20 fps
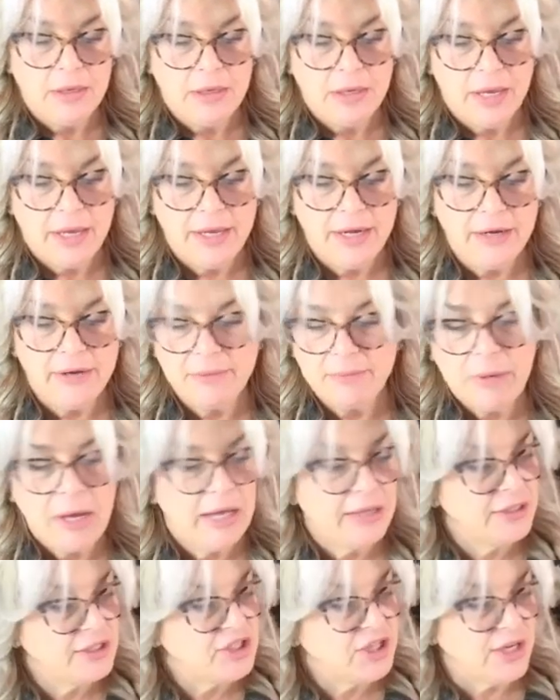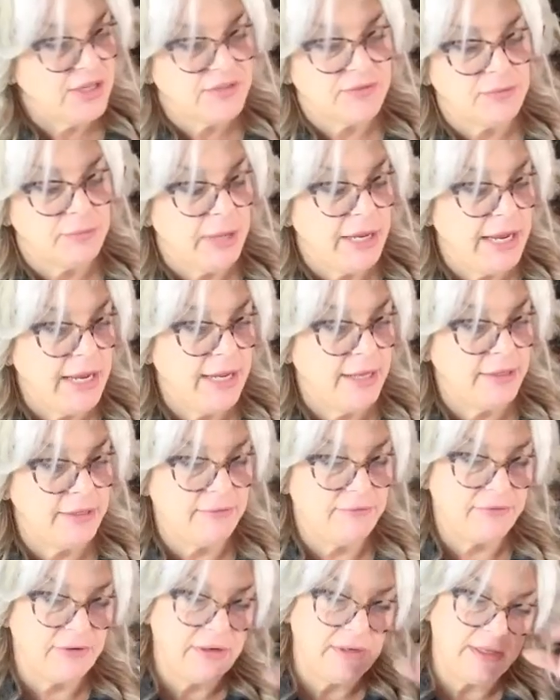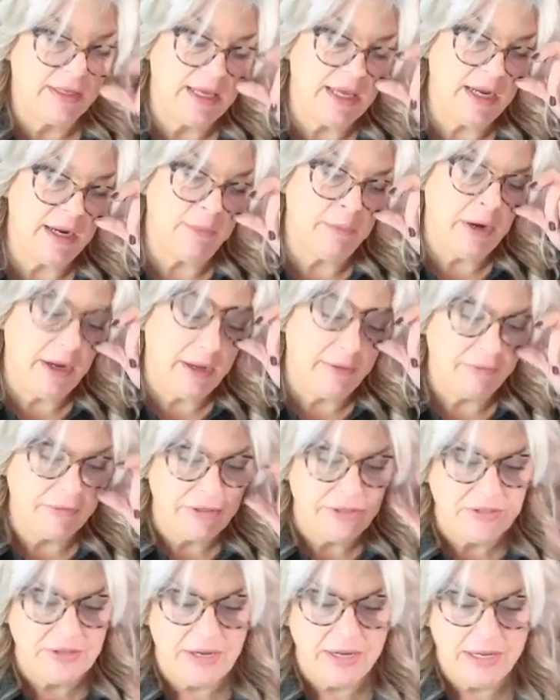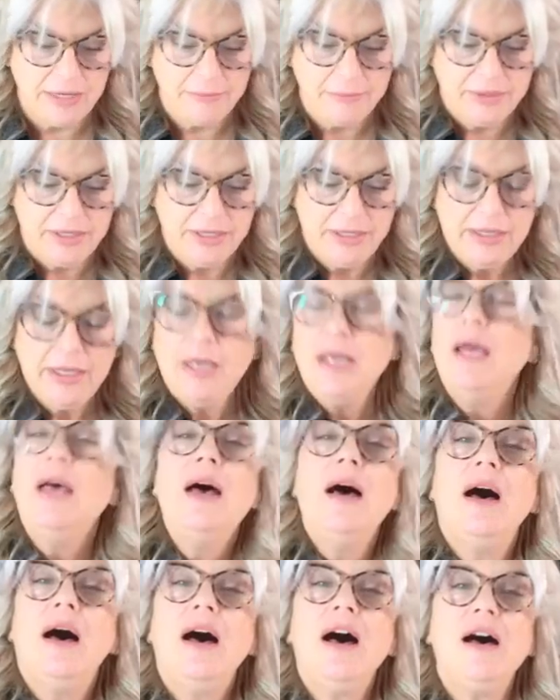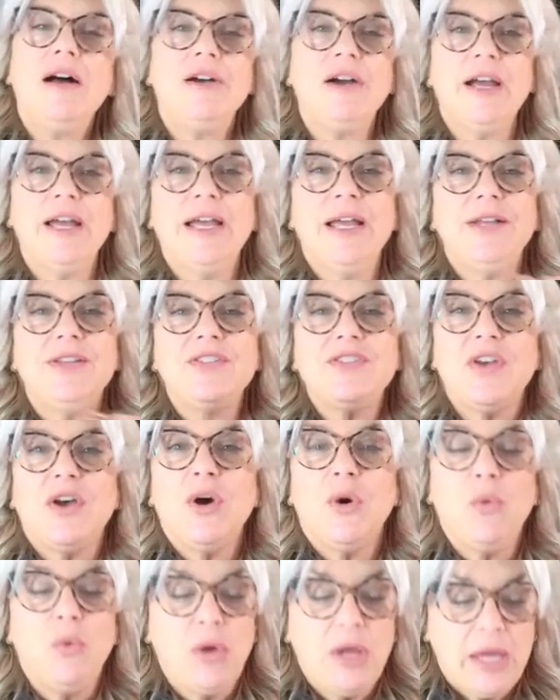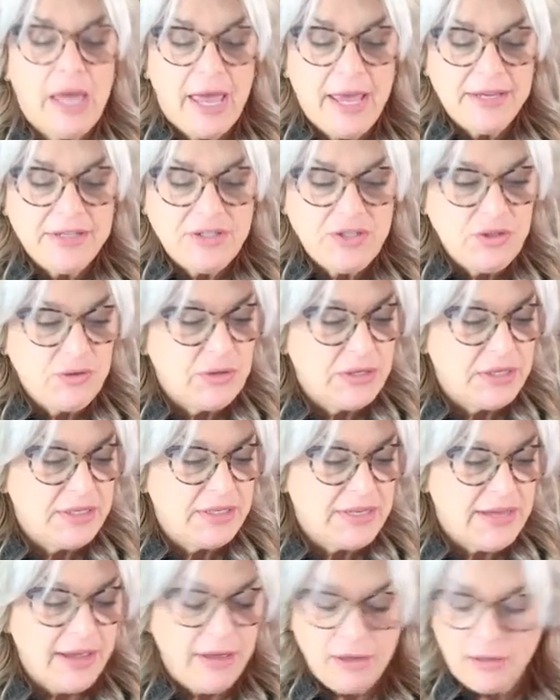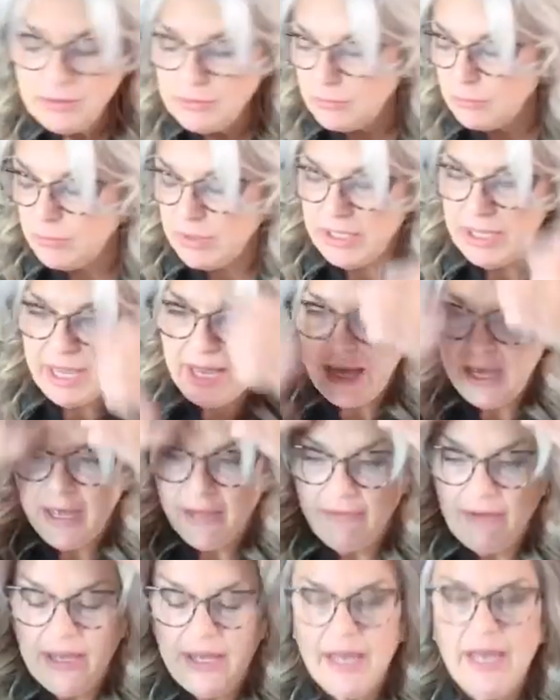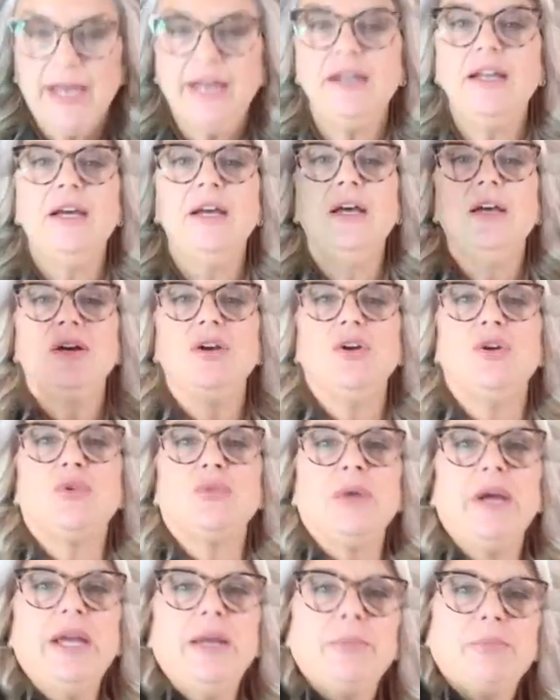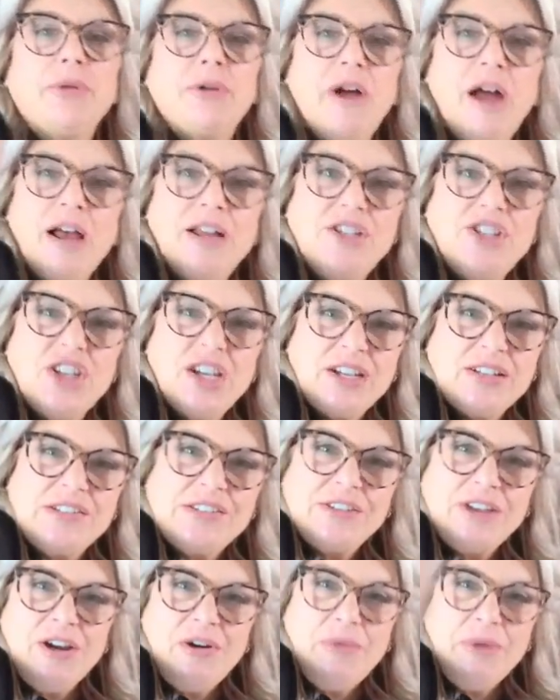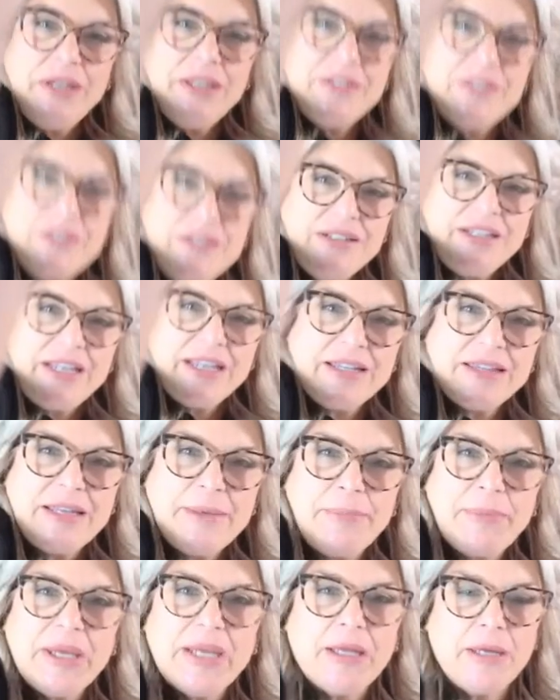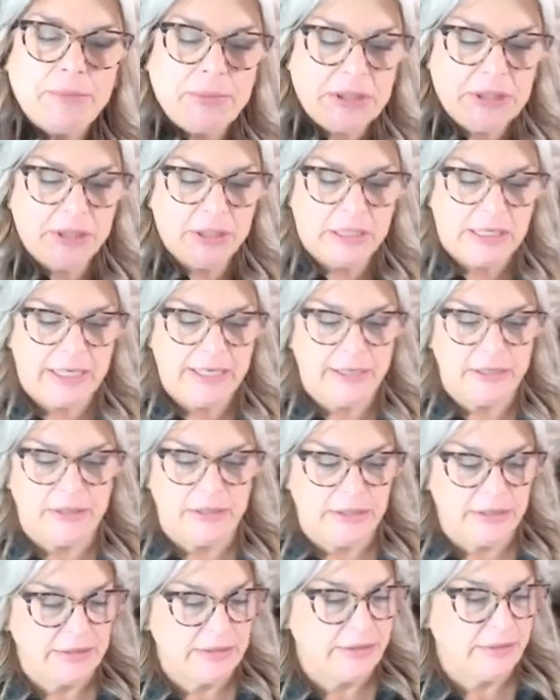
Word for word: I know, I apologize for my hand in front of the camera every time, but all right, so as you can tell, we have had great projects going. So I can get that back up a little higher.